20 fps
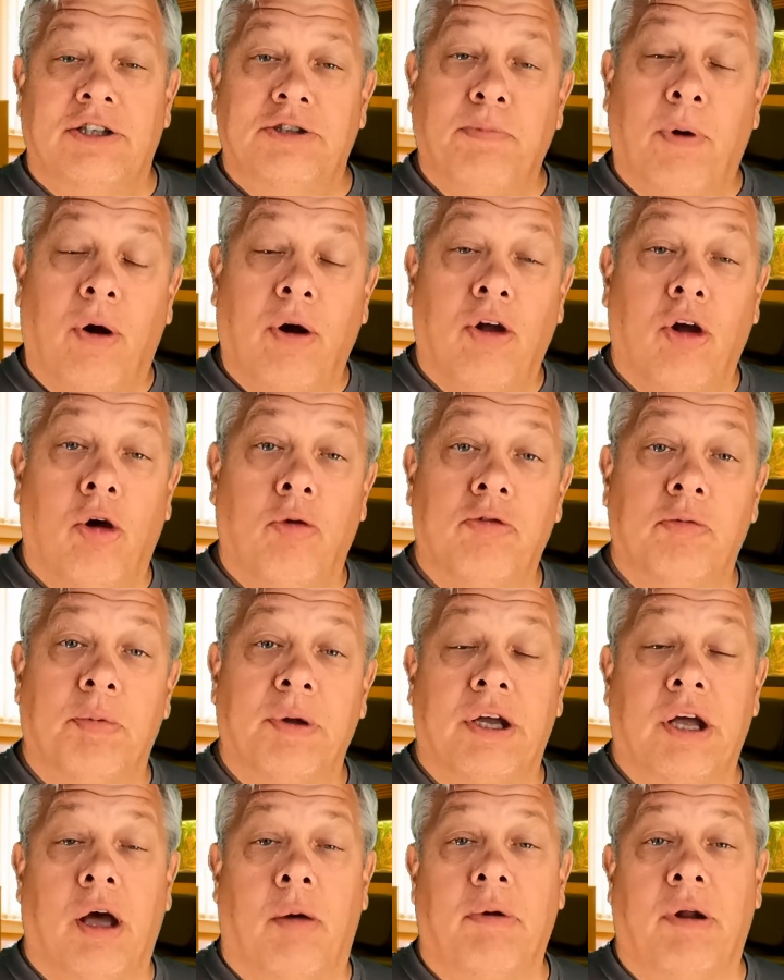smart homes are
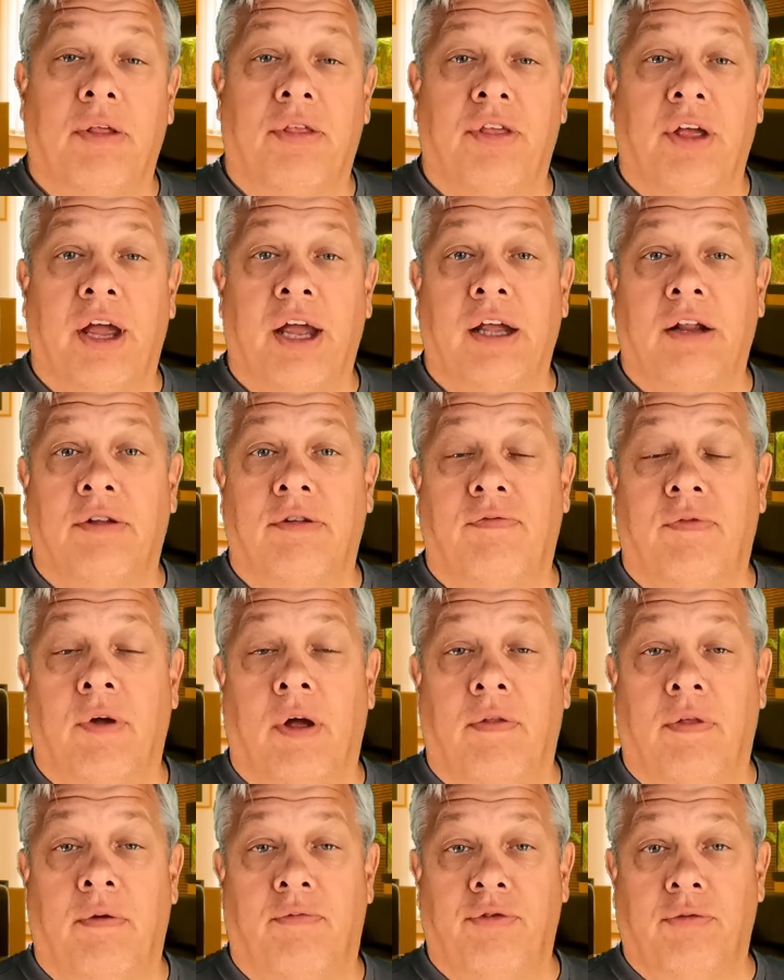becoming a thing
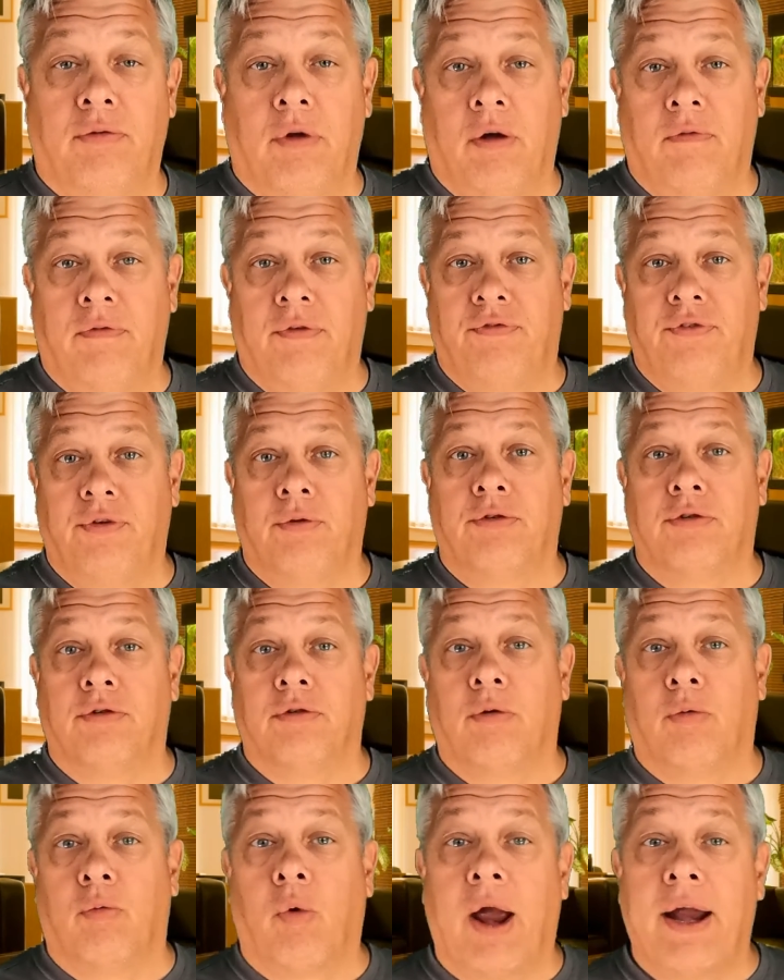of the
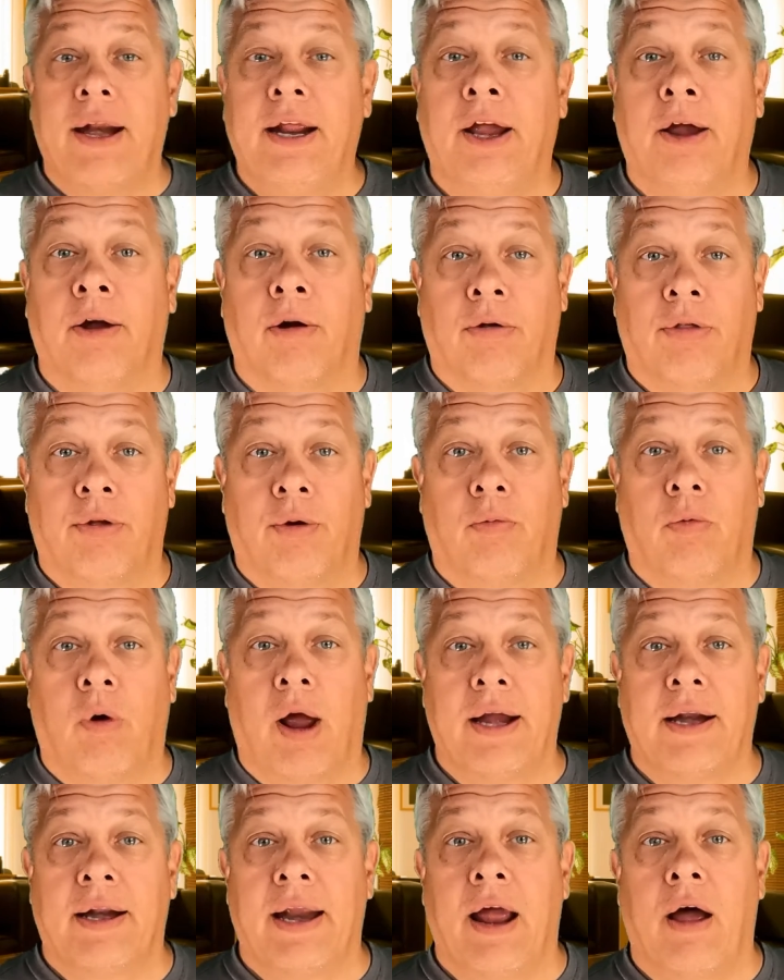future. They're right here, they're
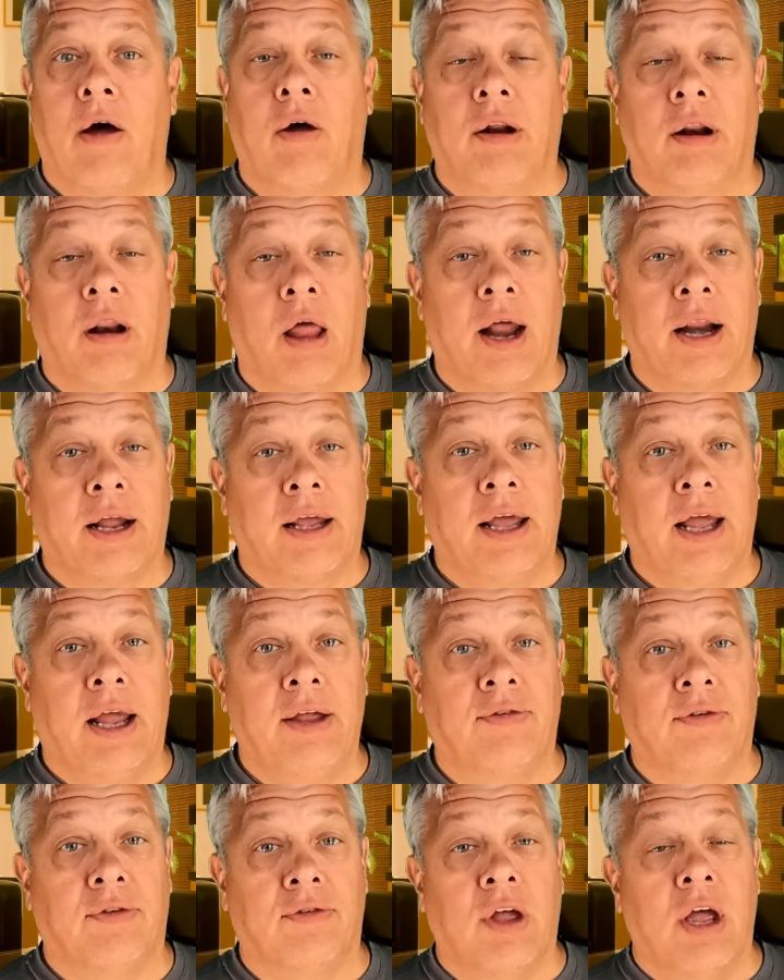right now in a lot of
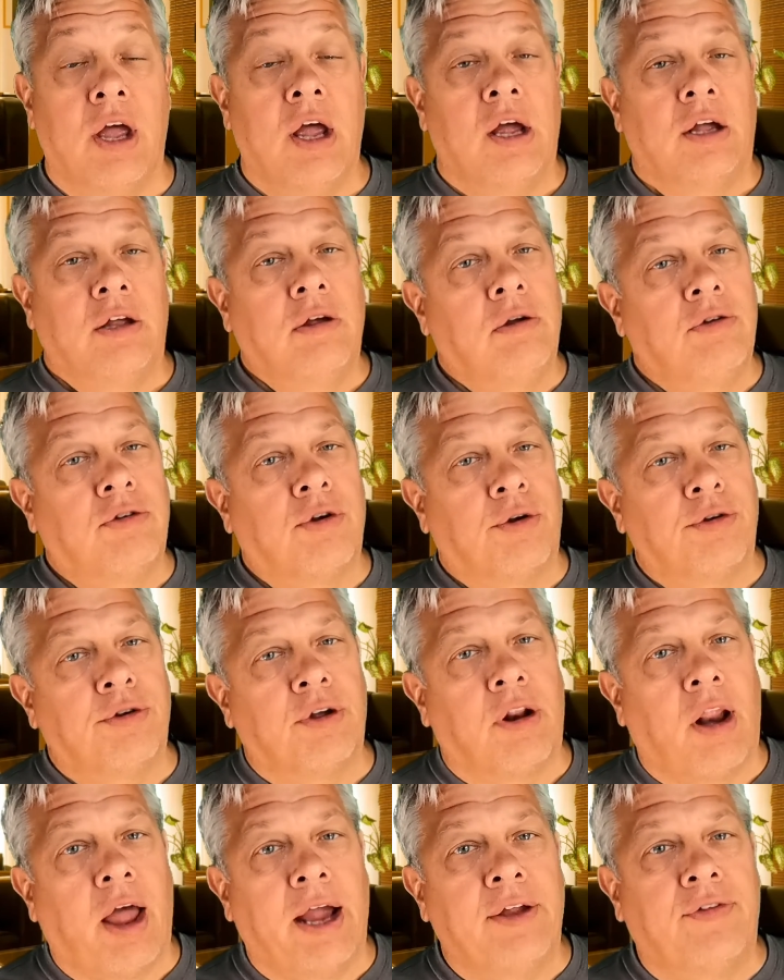cases. You can turn
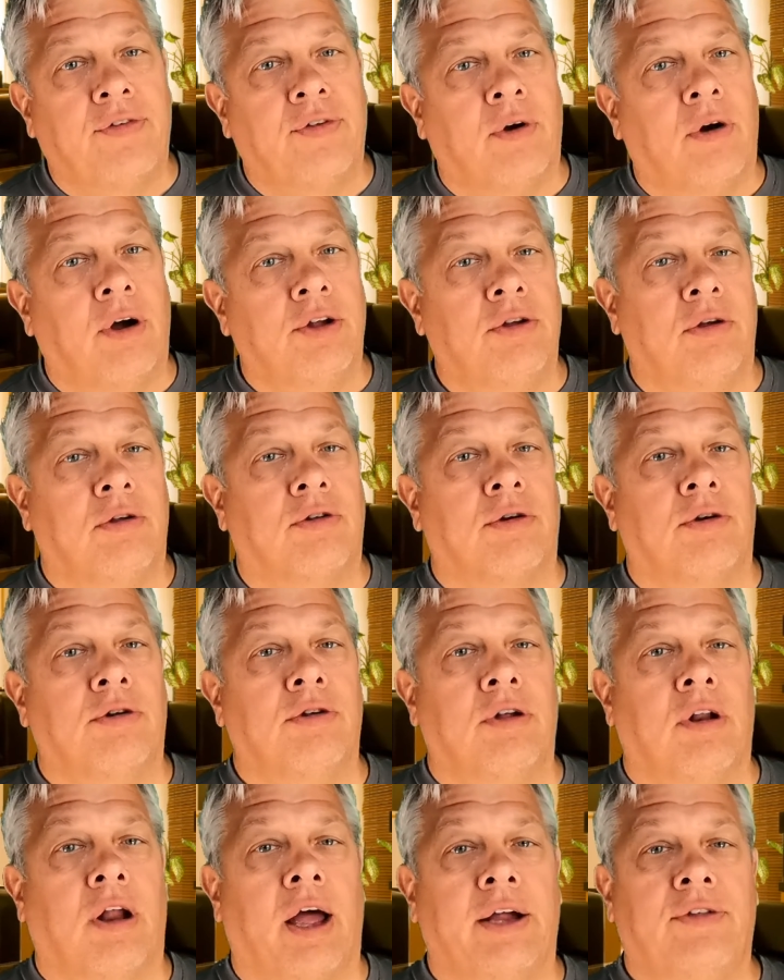your lights on, you can
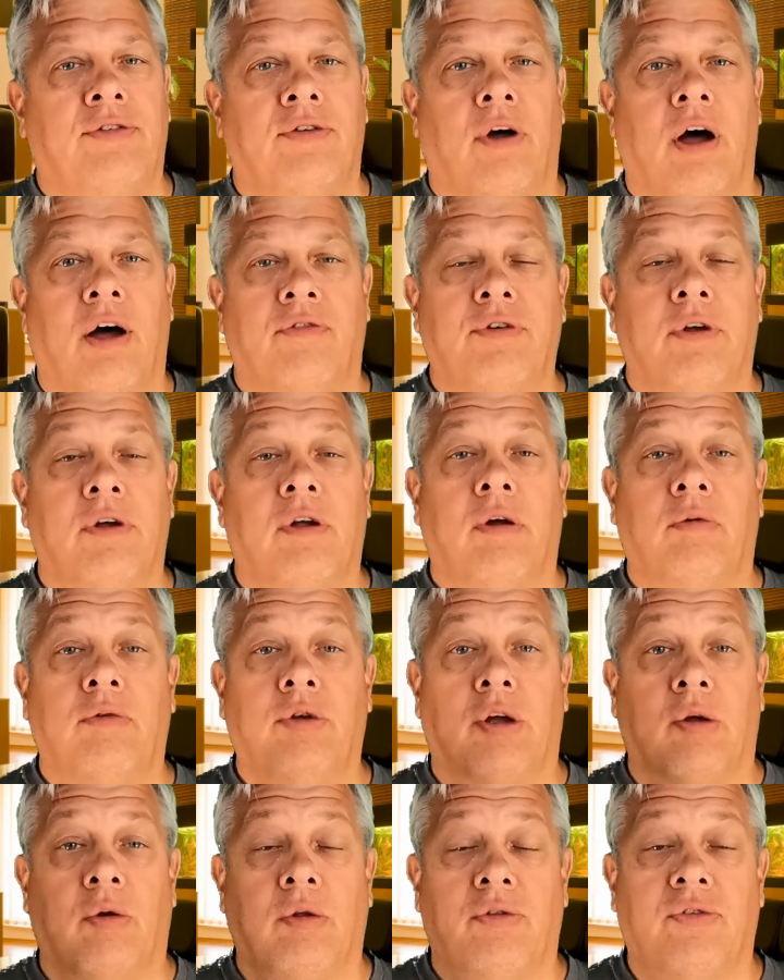turn your lights off,
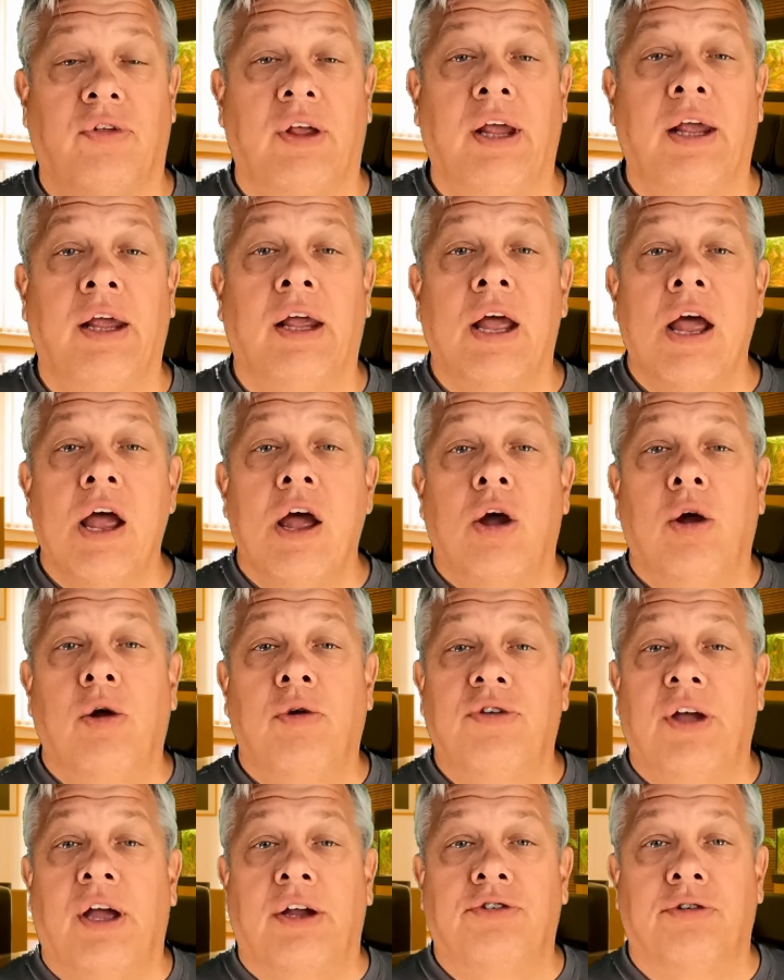you can see
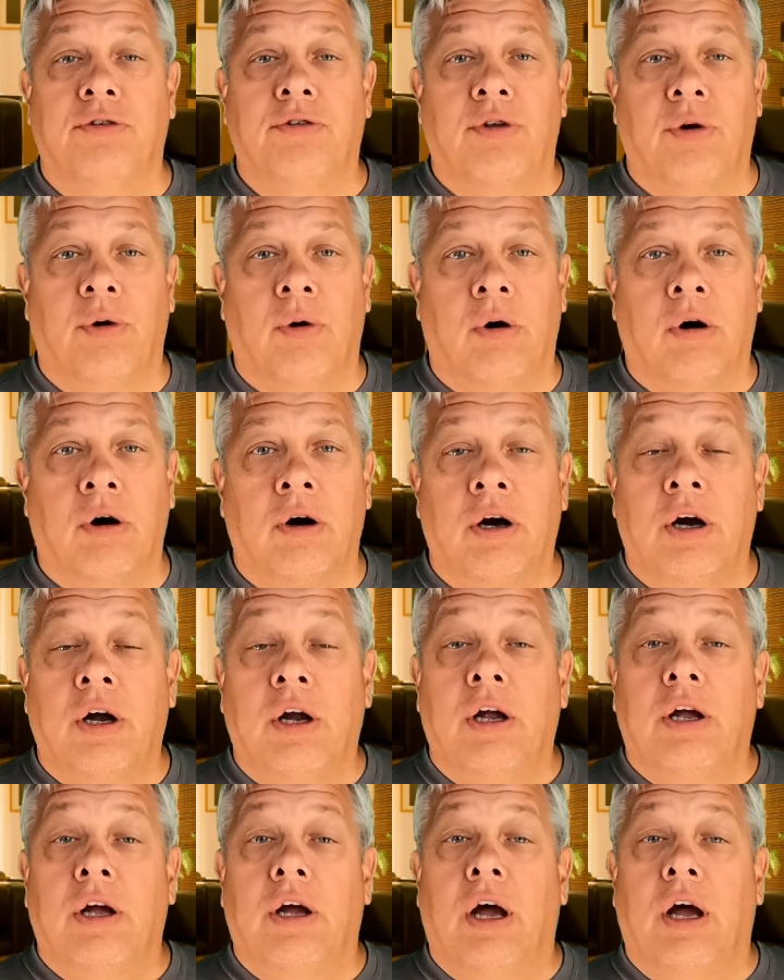who's at your door,